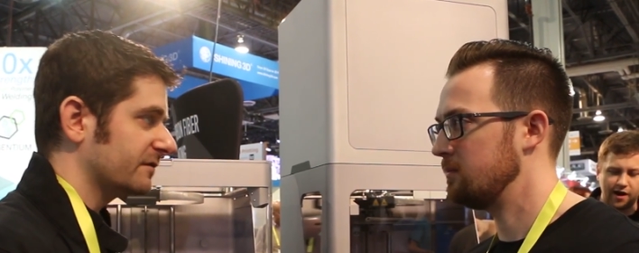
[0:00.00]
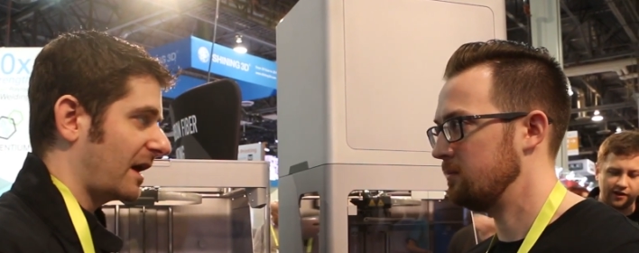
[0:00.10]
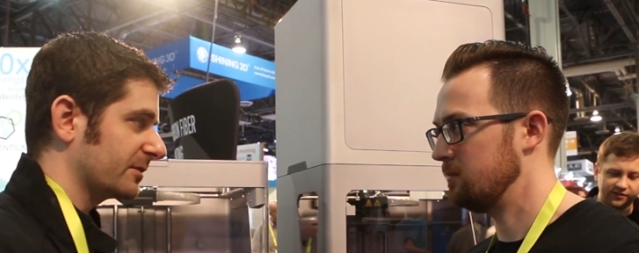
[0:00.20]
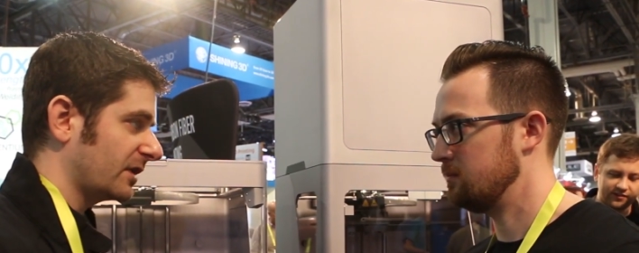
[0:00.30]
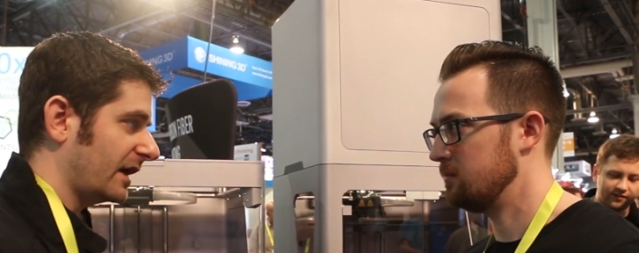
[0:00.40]
Speaker 1: and
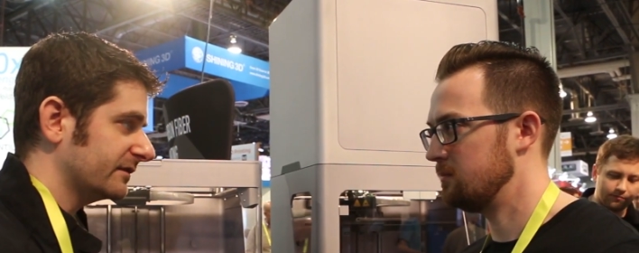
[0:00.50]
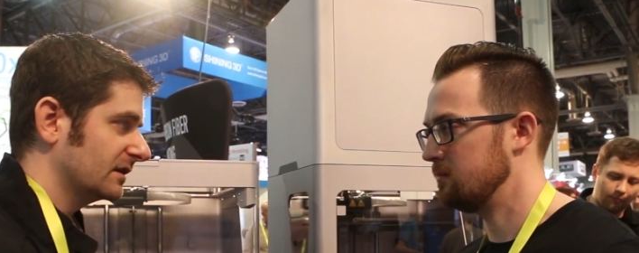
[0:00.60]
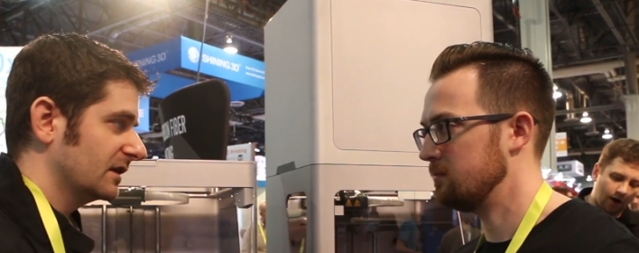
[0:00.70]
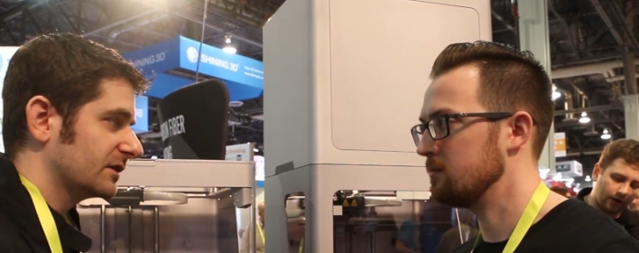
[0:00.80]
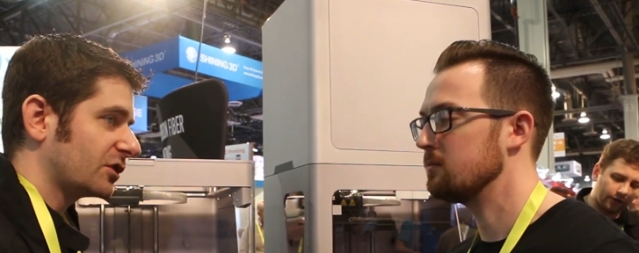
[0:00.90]

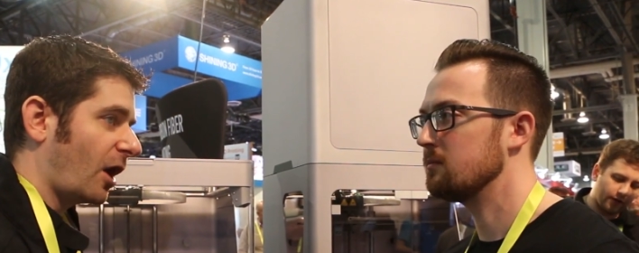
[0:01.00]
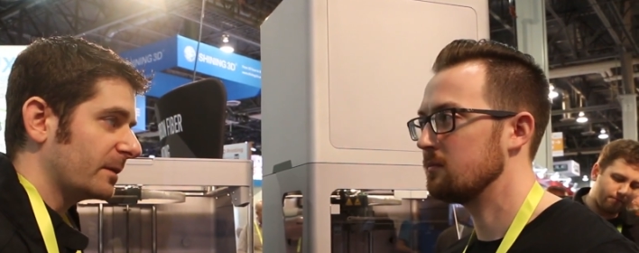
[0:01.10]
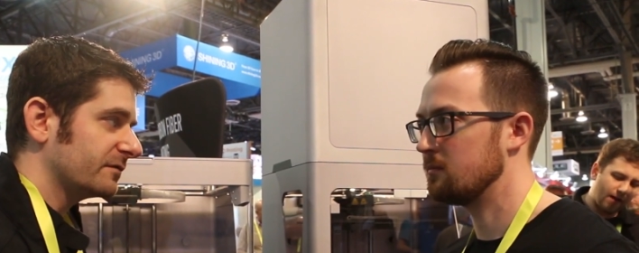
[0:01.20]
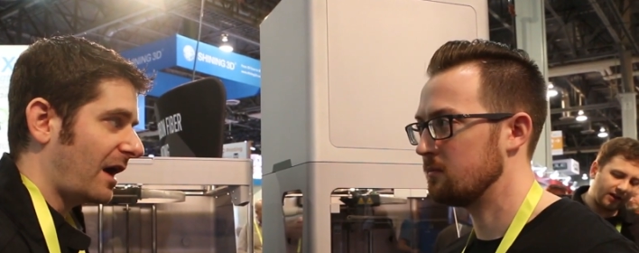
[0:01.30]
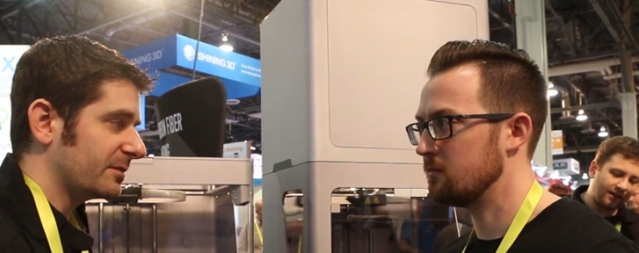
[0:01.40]
fiberglass. The
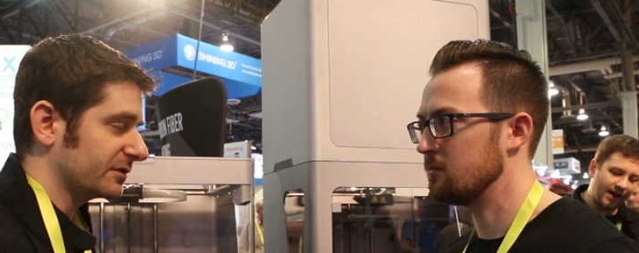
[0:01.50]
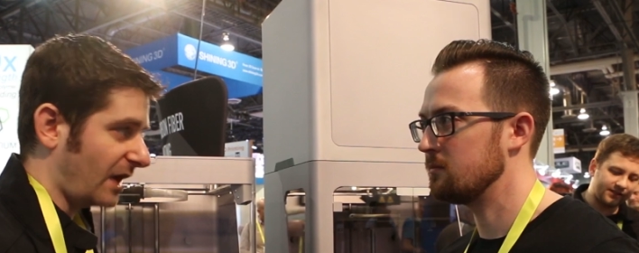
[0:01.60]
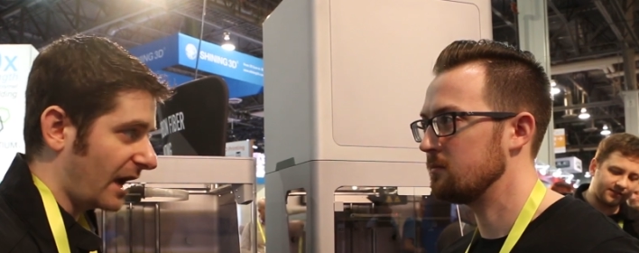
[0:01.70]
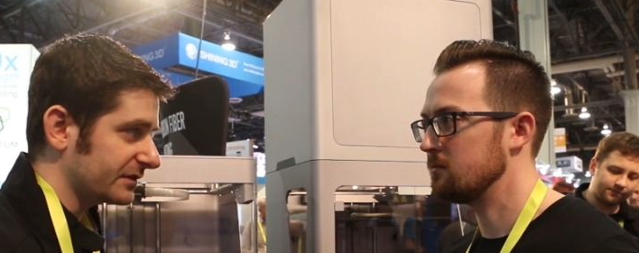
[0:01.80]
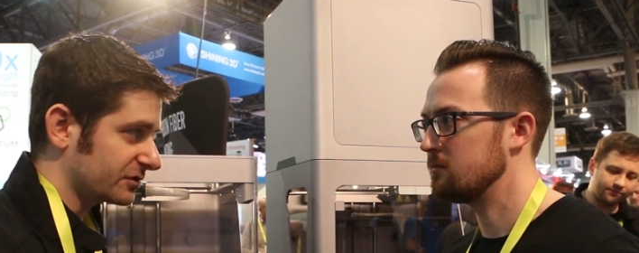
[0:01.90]
carbon fiber is the
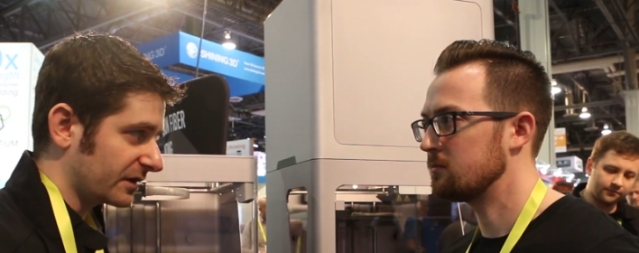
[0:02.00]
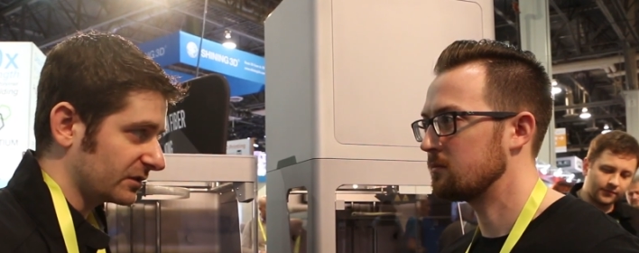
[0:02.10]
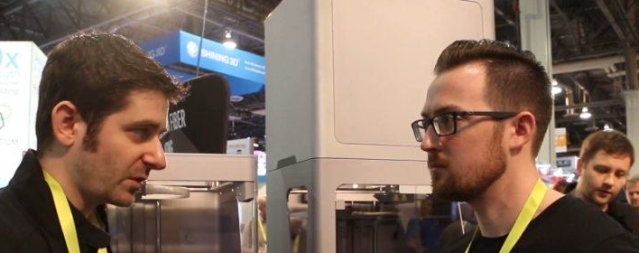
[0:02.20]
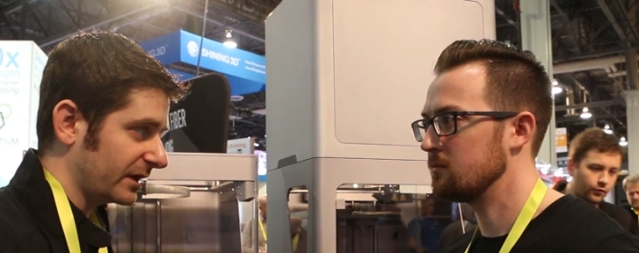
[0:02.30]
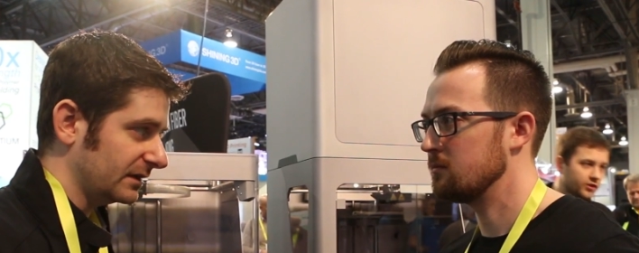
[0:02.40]
highest strength
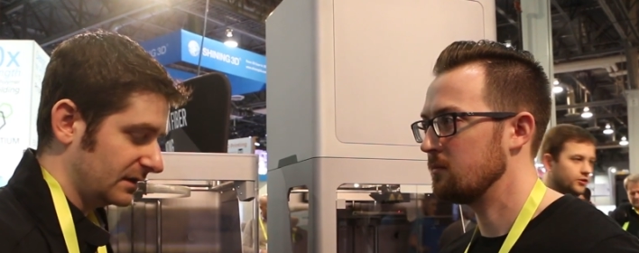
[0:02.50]
to weight.